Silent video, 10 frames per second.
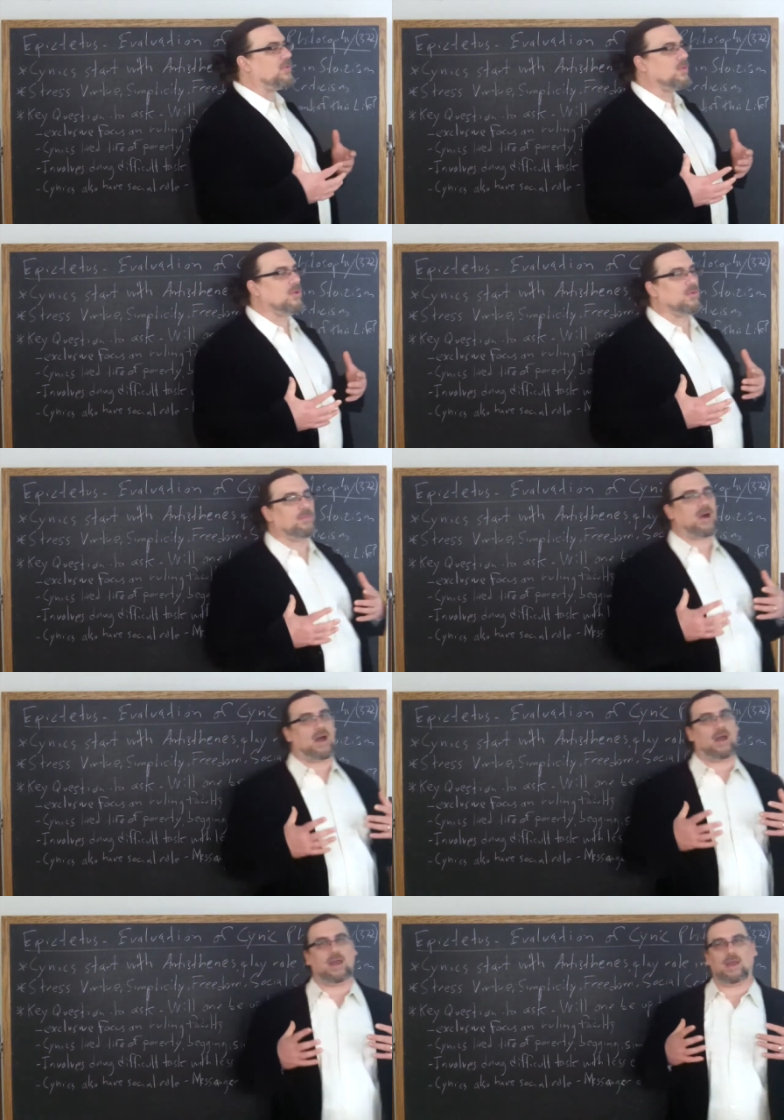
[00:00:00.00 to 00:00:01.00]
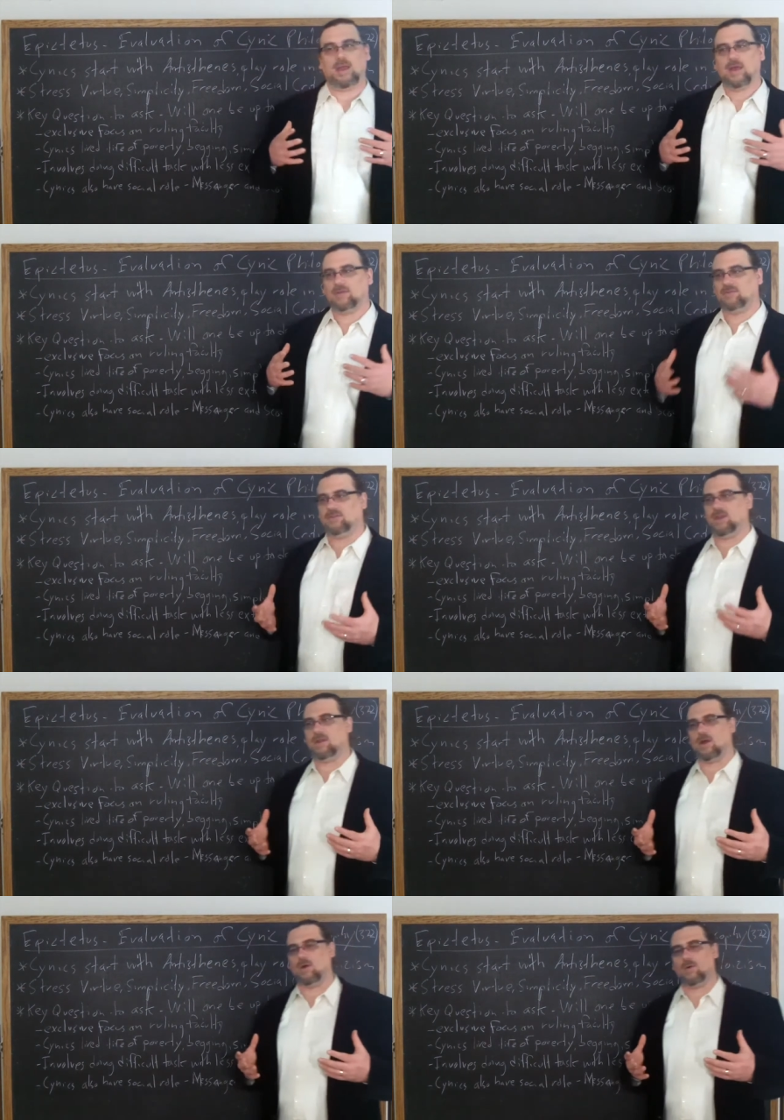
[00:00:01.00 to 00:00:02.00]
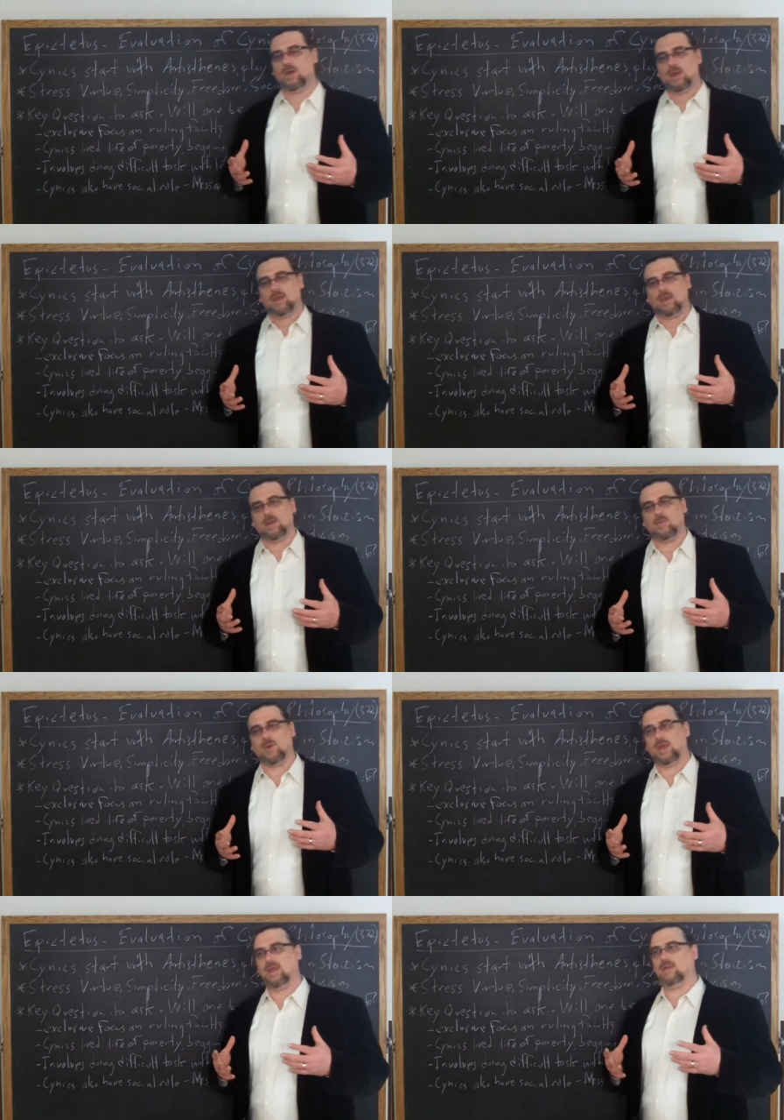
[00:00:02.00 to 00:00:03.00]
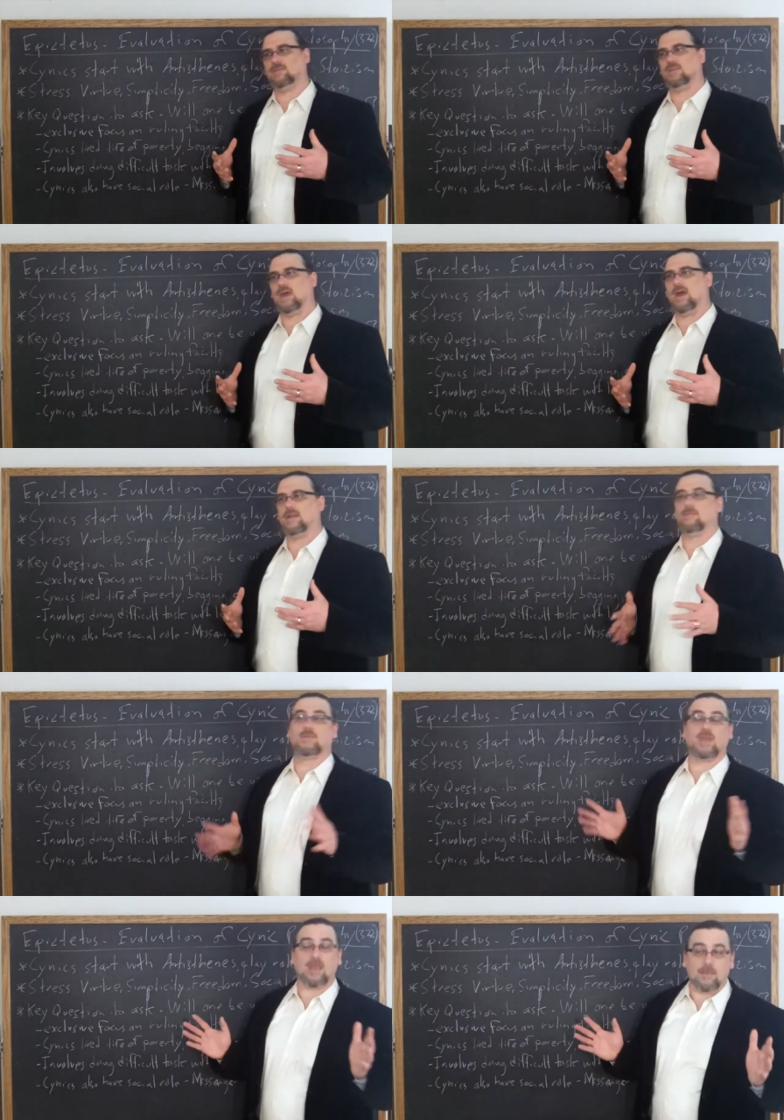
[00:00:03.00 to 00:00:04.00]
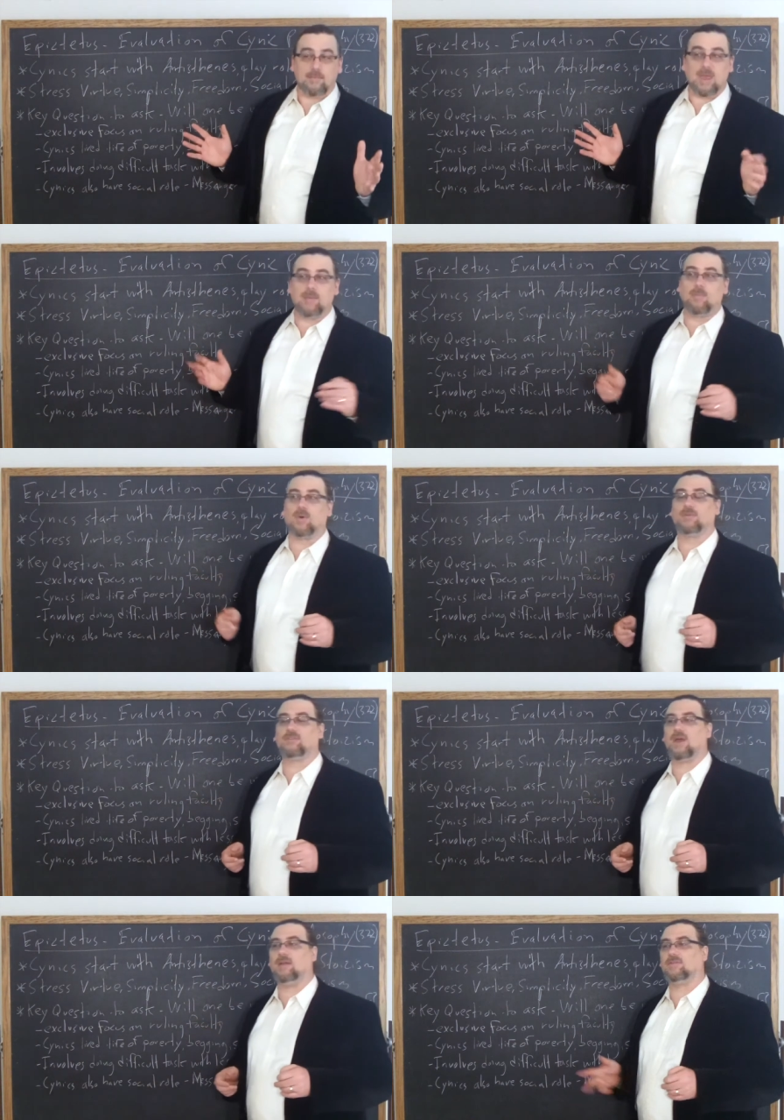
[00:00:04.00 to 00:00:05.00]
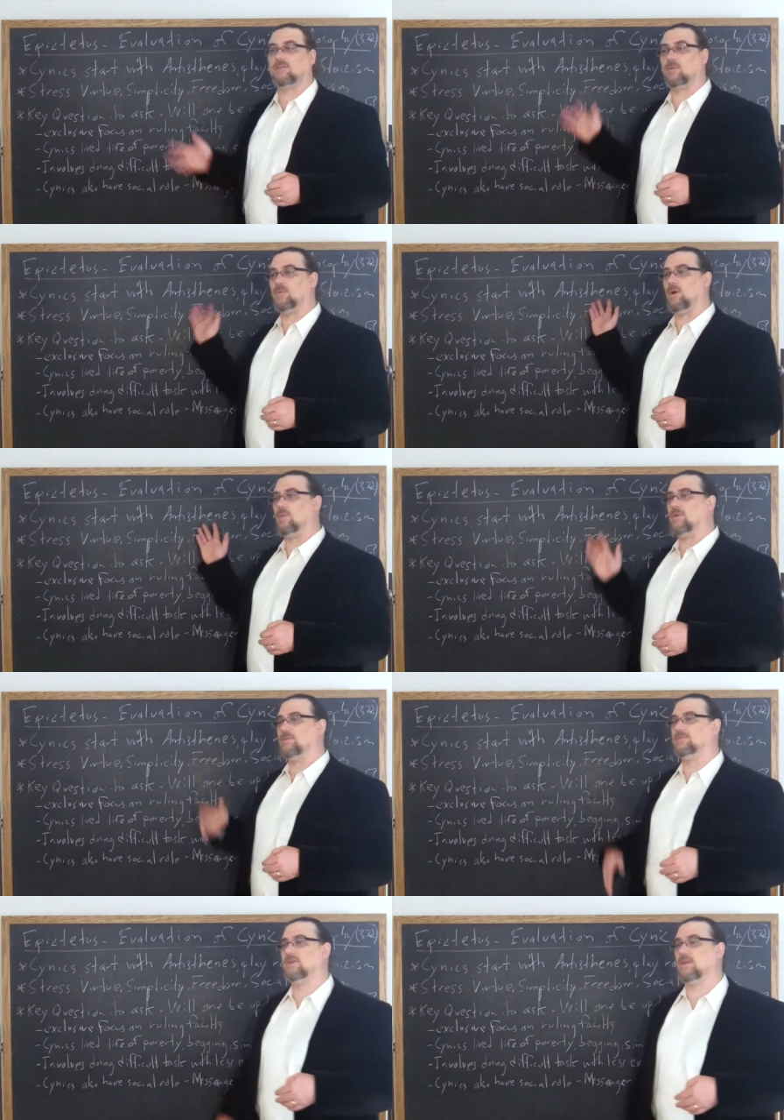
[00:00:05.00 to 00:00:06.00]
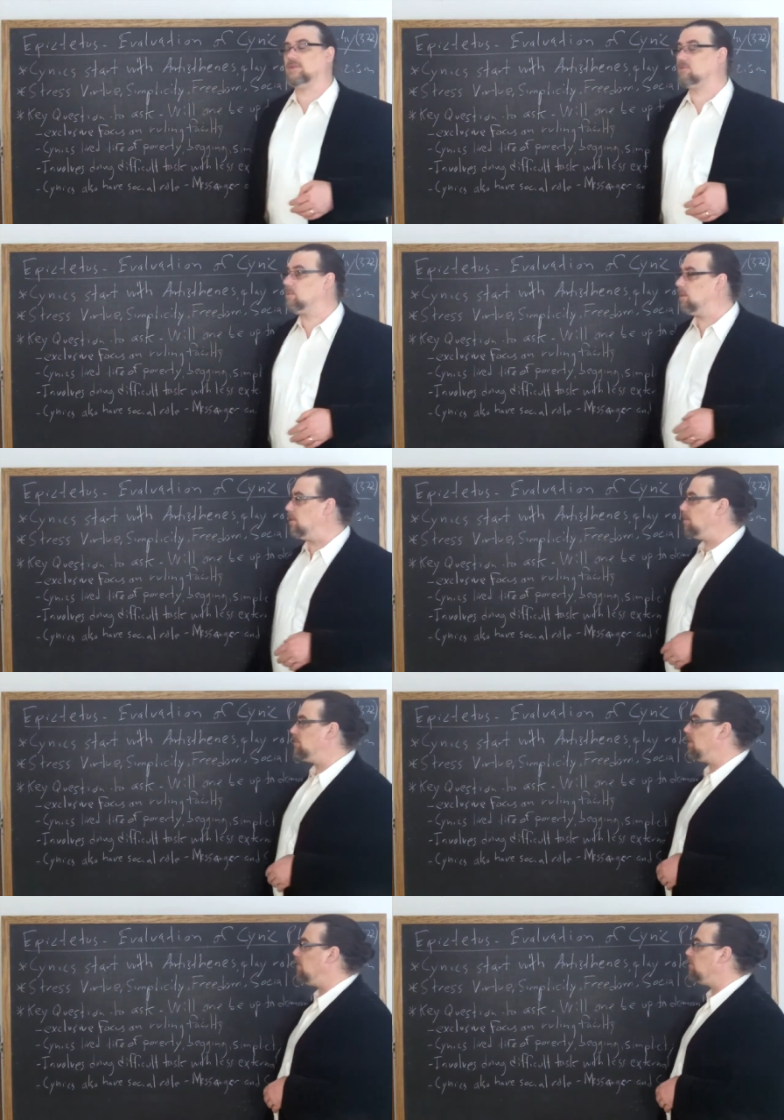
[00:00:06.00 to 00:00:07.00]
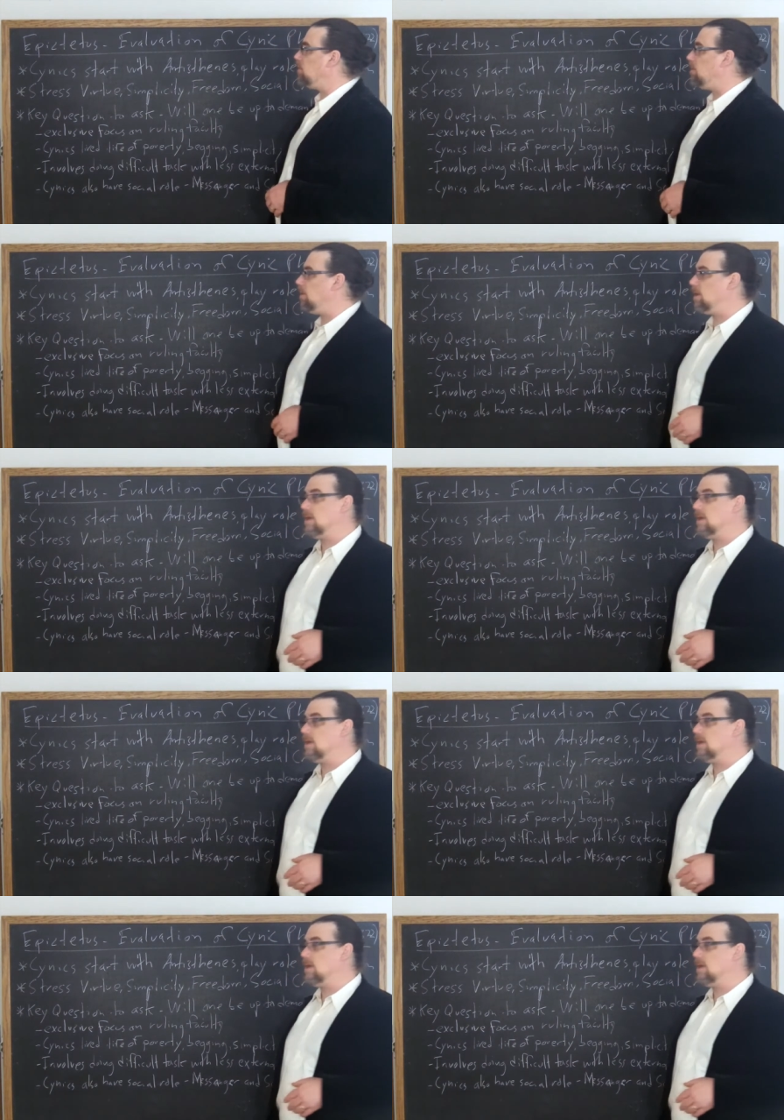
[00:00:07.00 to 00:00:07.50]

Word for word: through by Zeno in ways that to him made more sense than what, what the Cynic school themselves were doing.